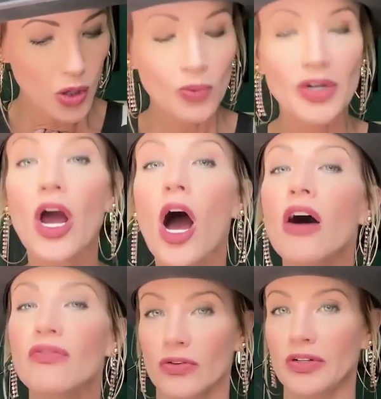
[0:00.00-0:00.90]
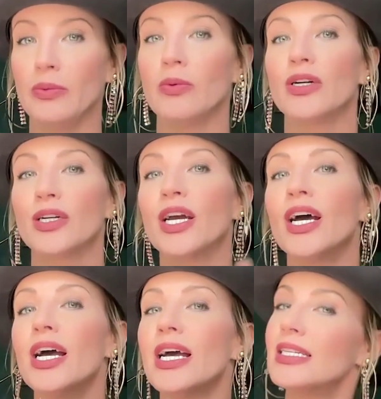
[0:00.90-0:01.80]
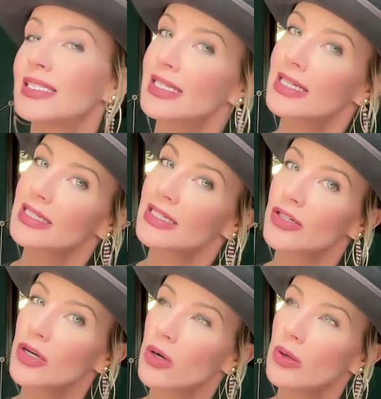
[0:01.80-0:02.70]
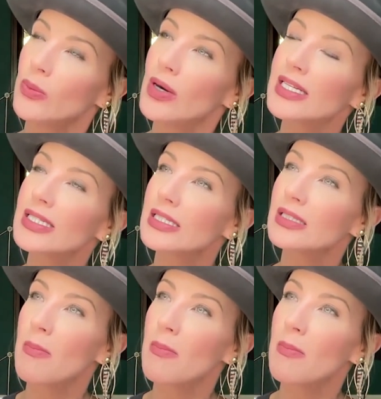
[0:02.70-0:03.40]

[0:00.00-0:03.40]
recovery work and sitting and going, what is this